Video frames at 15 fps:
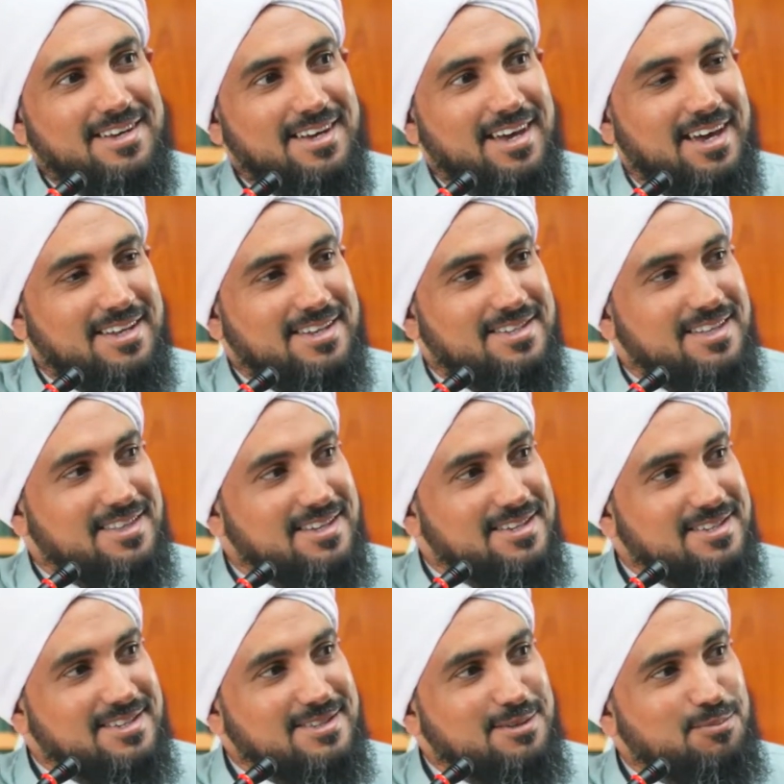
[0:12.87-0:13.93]
And he said, this
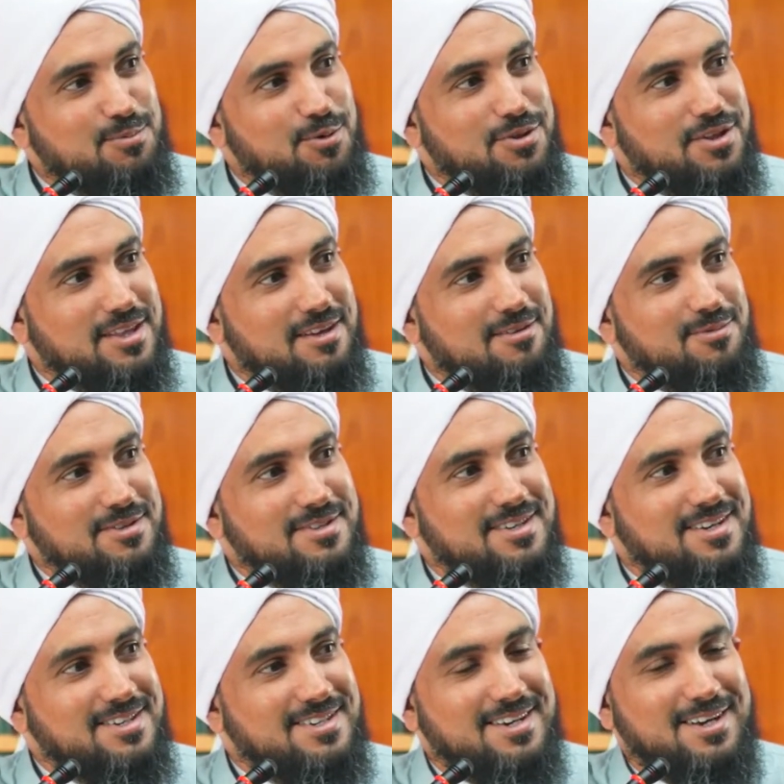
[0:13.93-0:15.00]
is the book that I've been
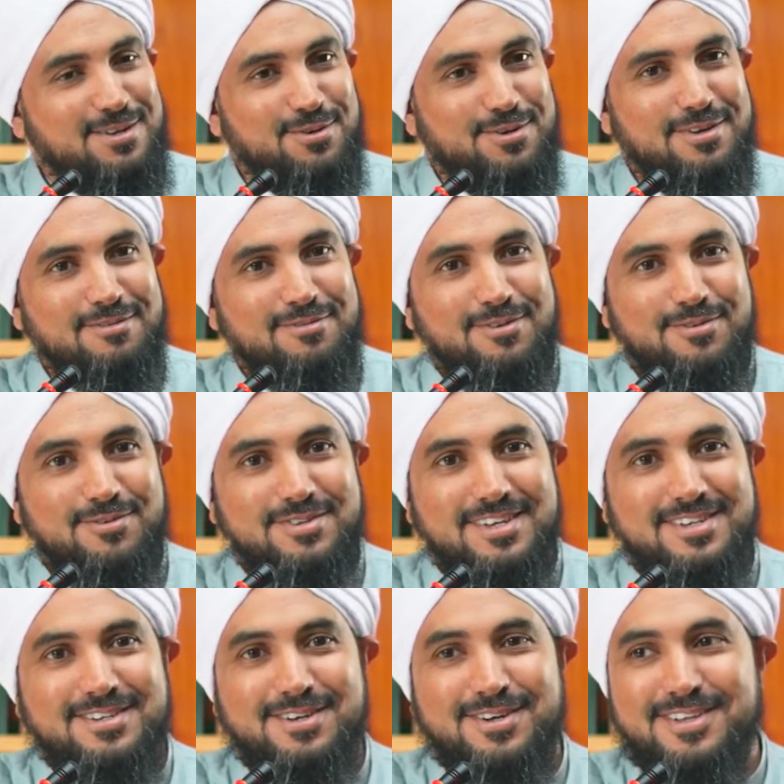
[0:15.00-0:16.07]
searching and looking for
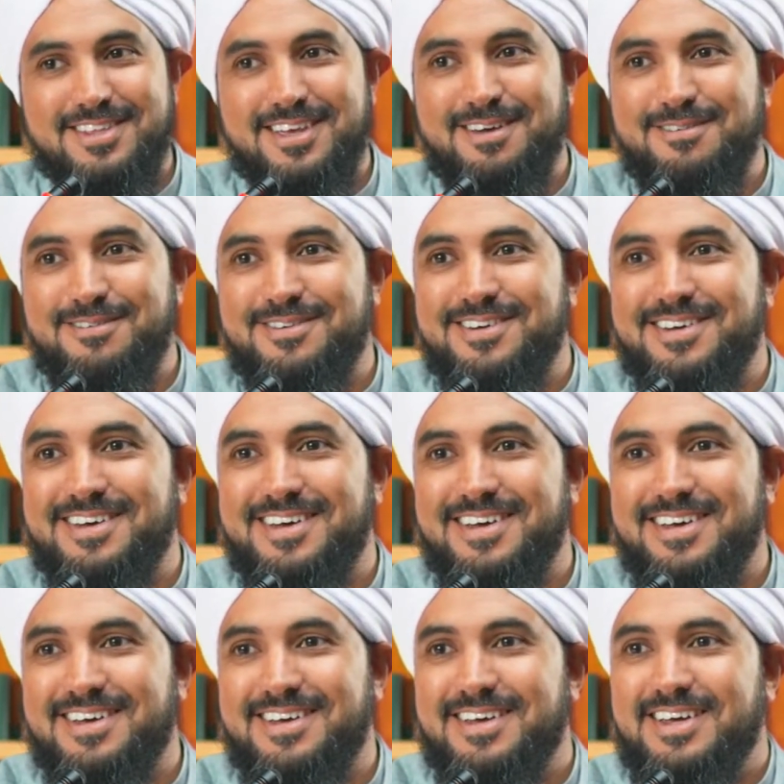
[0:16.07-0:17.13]
such a long time.
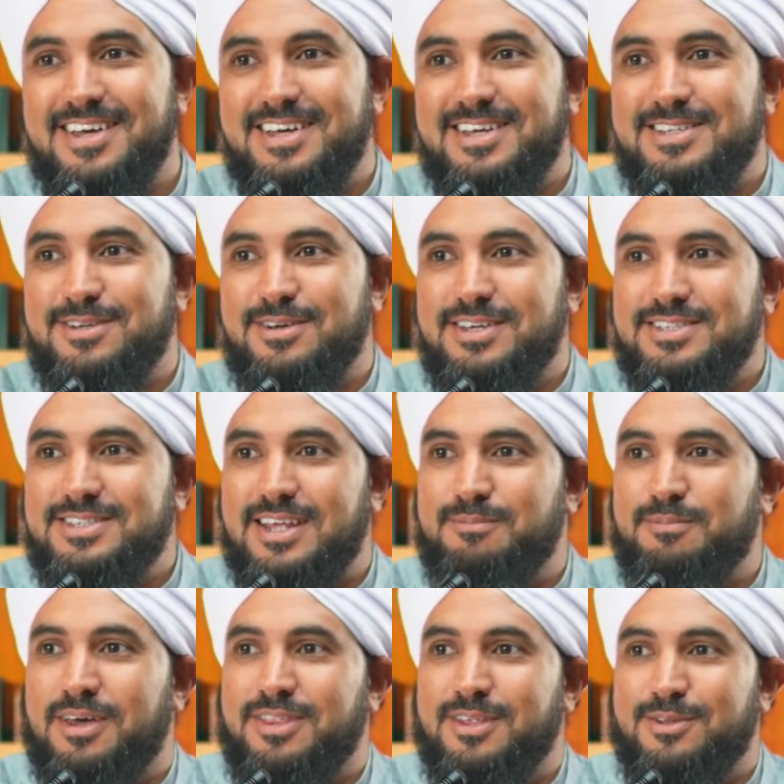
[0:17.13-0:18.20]
So he sat
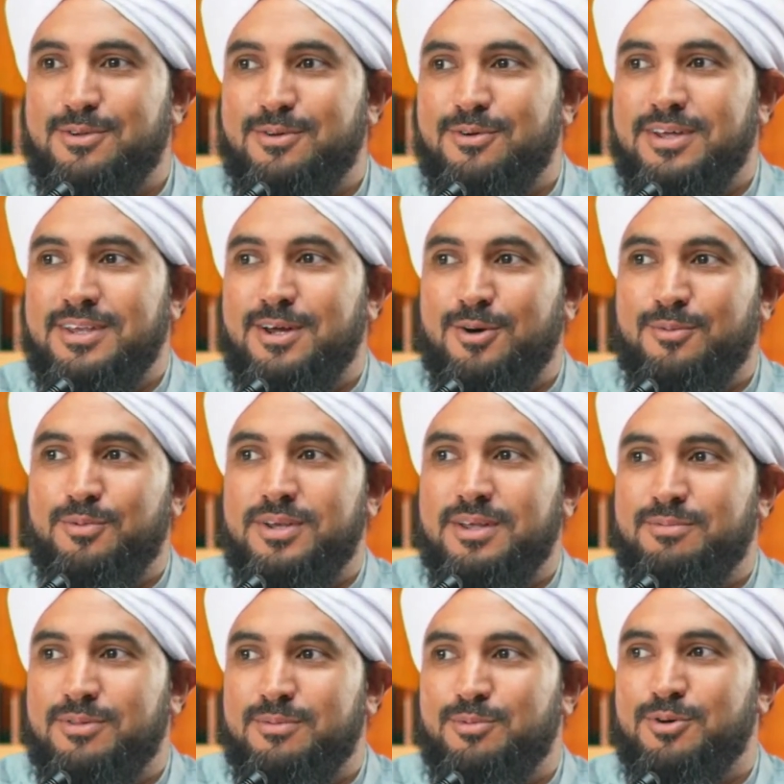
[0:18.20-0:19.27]
by the door and he opened up
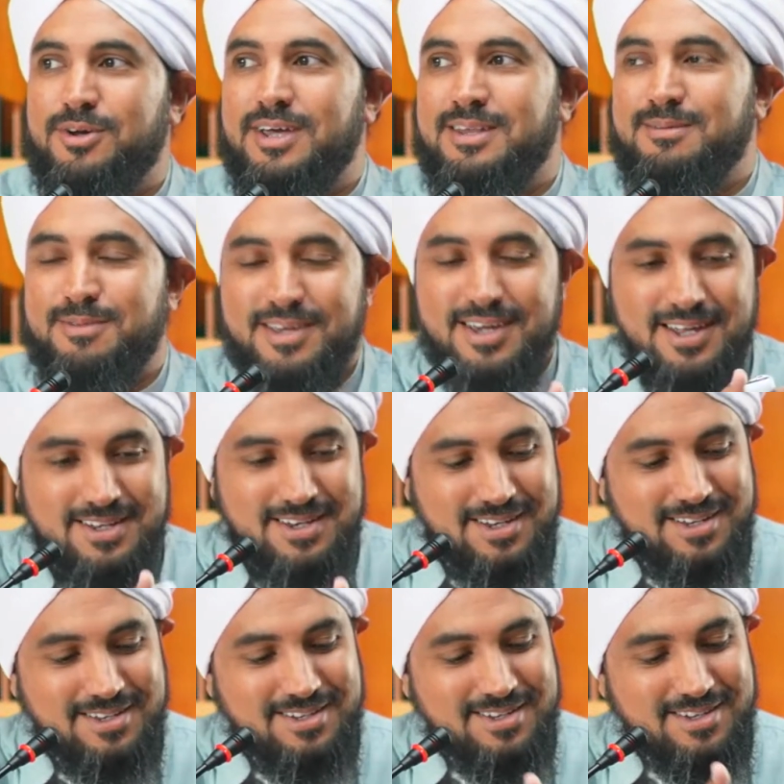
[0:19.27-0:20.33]
the book and he began
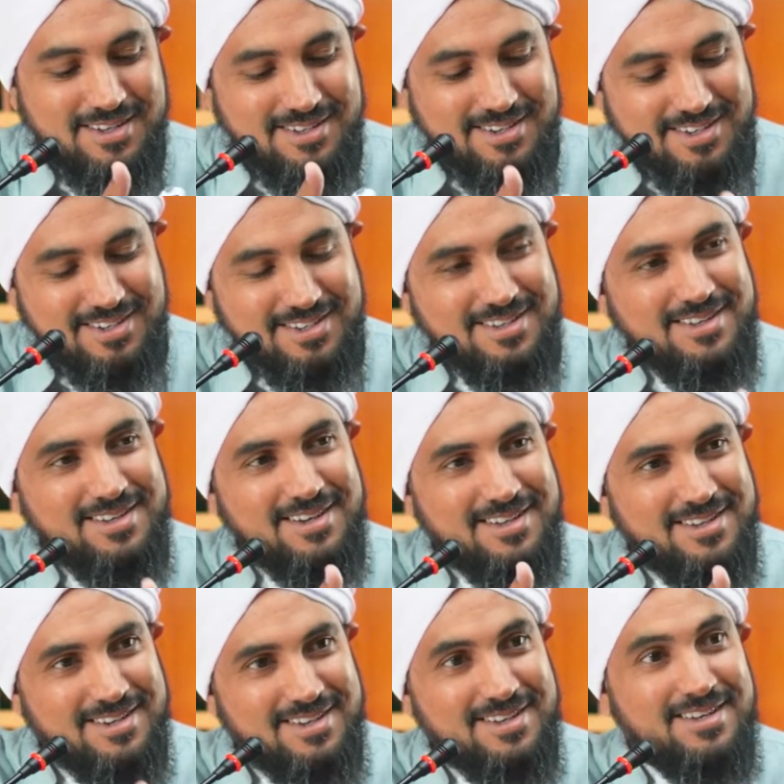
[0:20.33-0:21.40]
reading and reading
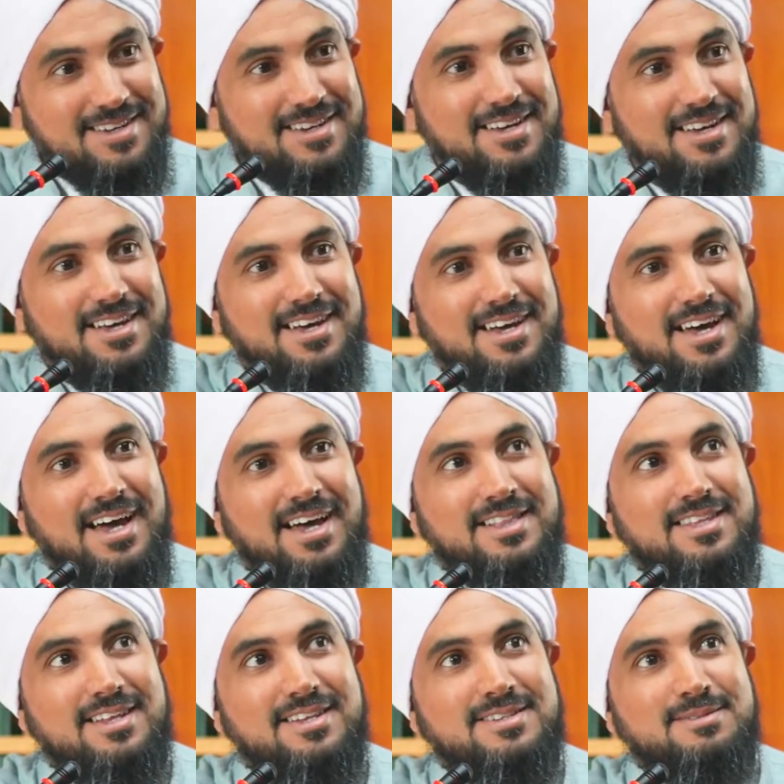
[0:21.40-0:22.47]
and reading
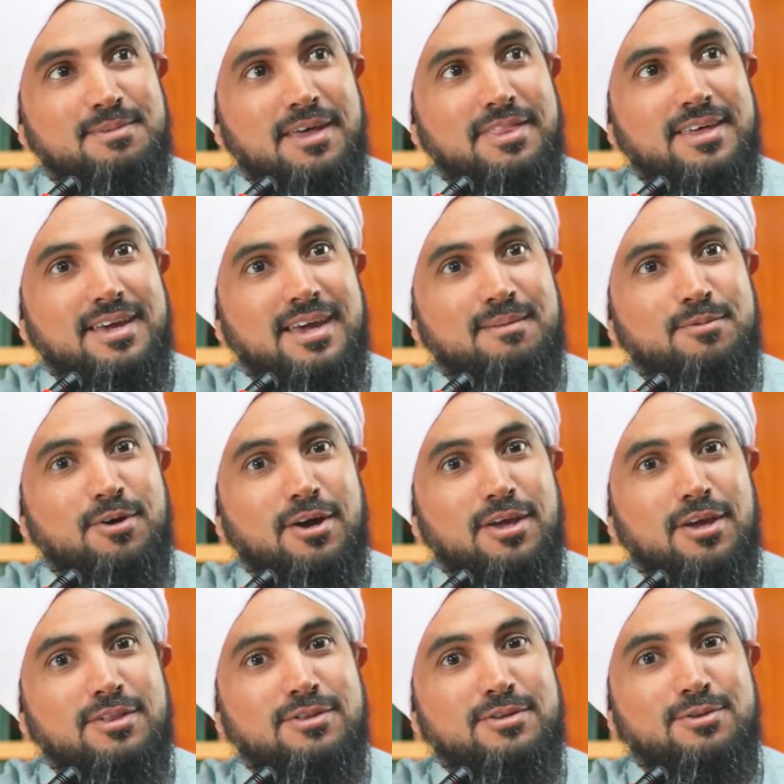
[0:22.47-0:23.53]
until his mother came knocking
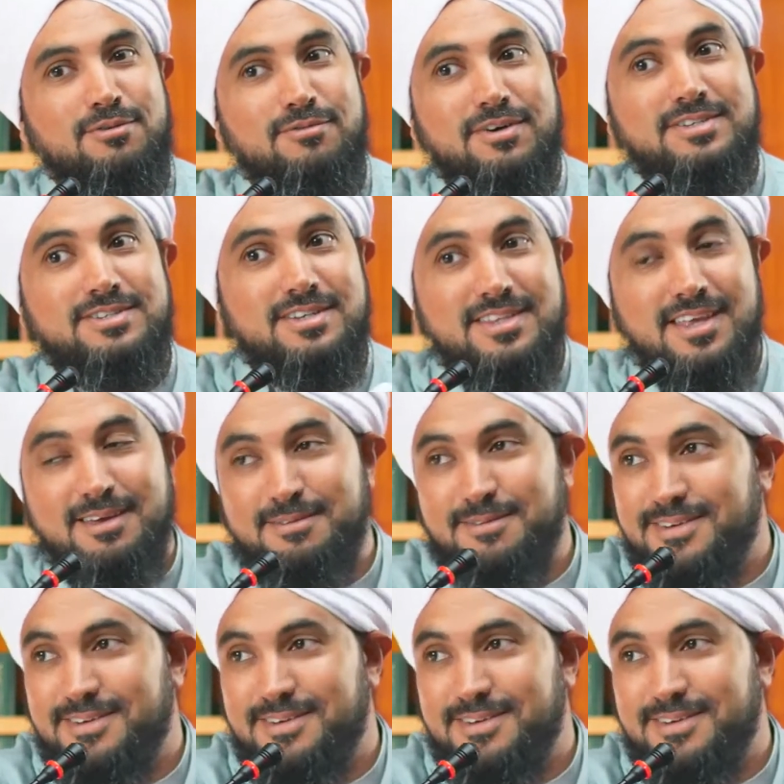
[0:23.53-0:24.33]
on the door 5 times.